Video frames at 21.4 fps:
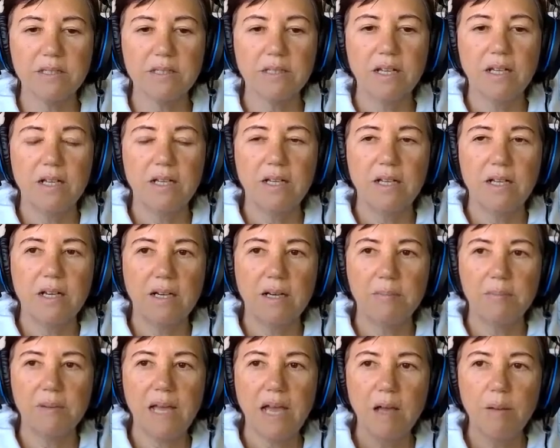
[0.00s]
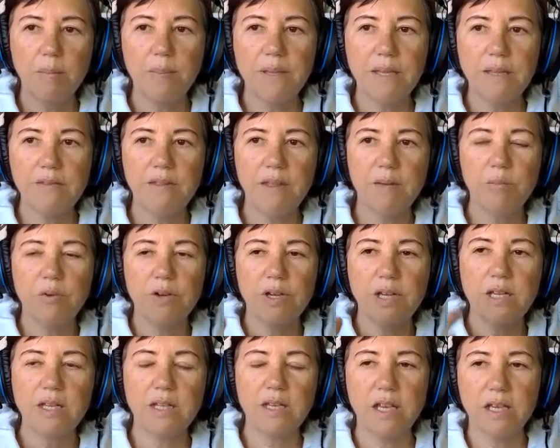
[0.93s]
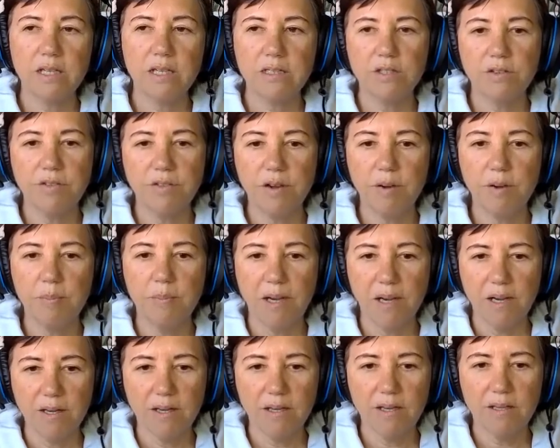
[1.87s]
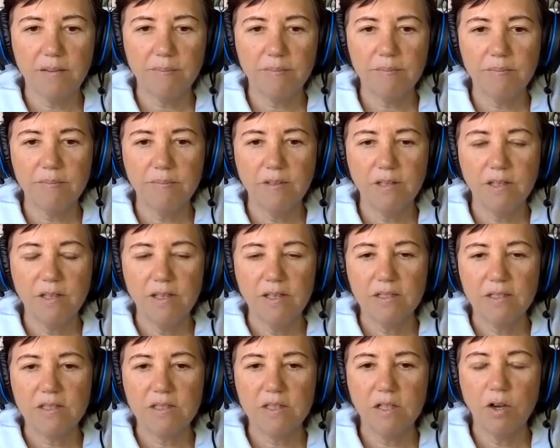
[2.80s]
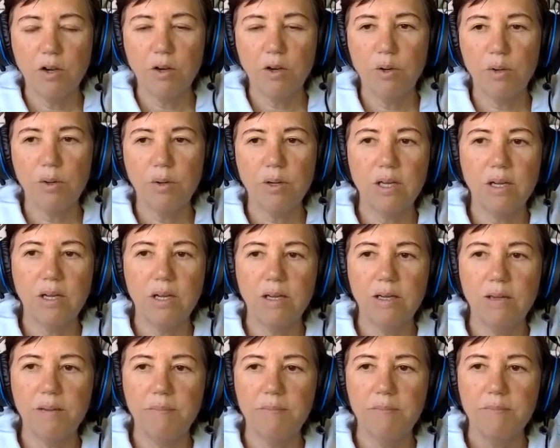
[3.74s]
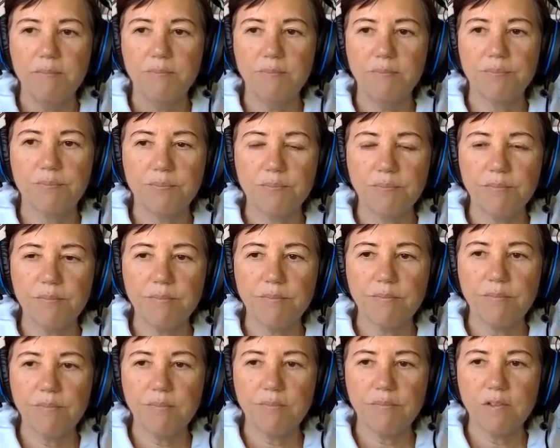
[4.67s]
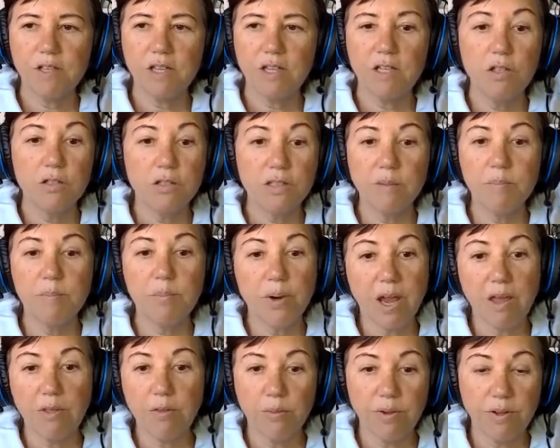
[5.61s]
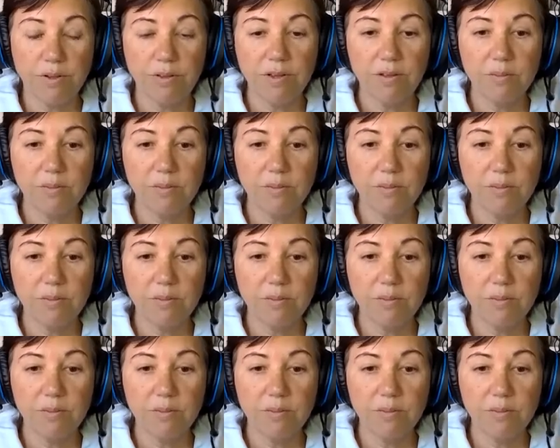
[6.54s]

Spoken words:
my focus or treatment is, helping them reconnect to their body. So